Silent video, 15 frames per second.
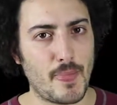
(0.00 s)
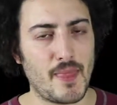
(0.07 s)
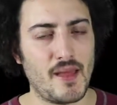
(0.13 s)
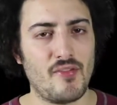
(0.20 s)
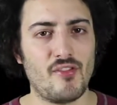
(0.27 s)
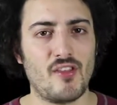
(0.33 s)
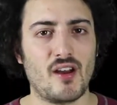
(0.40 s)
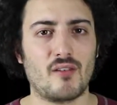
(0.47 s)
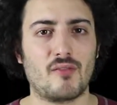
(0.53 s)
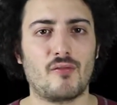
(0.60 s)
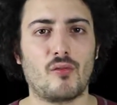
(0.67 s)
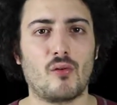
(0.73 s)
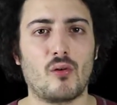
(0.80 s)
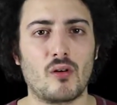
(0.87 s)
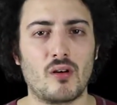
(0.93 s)
and
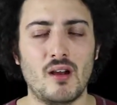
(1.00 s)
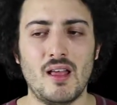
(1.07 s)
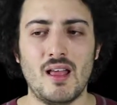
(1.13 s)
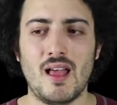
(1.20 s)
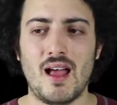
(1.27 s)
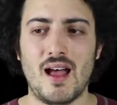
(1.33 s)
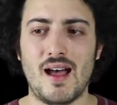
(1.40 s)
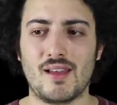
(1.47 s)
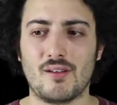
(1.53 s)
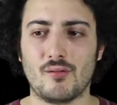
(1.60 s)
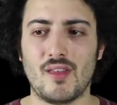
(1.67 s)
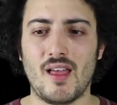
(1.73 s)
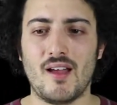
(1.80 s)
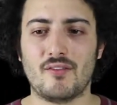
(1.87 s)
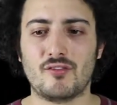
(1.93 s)
therefore I
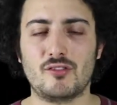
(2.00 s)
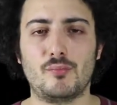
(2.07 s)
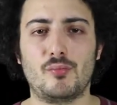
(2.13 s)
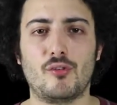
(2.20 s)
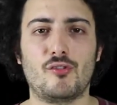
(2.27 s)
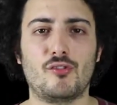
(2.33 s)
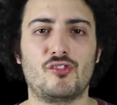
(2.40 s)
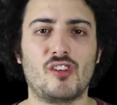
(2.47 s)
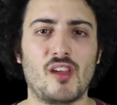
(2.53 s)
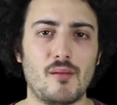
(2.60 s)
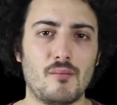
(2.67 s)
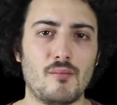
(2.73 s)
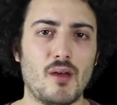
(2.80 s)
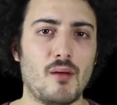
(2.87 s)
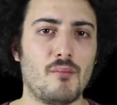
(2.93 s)
don't have to put the
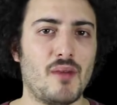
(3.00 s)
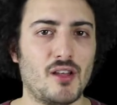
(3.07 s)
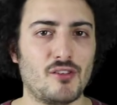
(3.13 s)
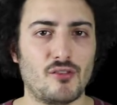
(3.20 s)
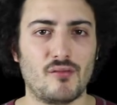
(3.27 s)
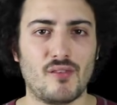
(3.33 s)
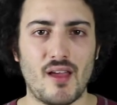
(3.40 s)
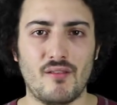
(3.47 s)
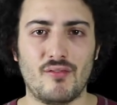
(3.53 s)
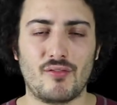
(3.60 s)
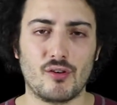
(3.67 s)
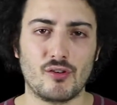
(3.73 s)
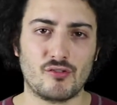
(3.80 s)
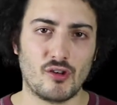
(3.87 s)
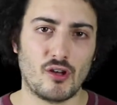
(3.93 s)
same amount of
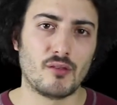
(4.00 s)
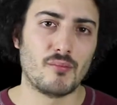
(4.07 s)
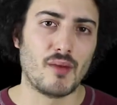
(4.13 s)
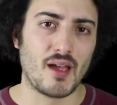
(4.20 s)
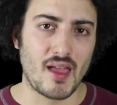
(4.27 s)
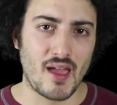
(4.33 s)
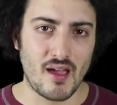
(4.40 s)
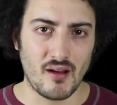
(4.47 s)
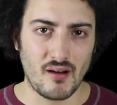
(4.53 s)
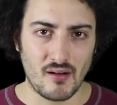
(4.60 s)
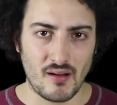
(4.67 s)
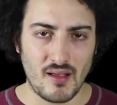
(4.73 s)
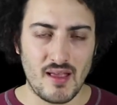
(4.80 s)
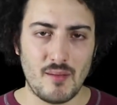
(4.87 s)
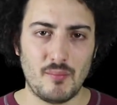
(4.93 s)
effort on my air.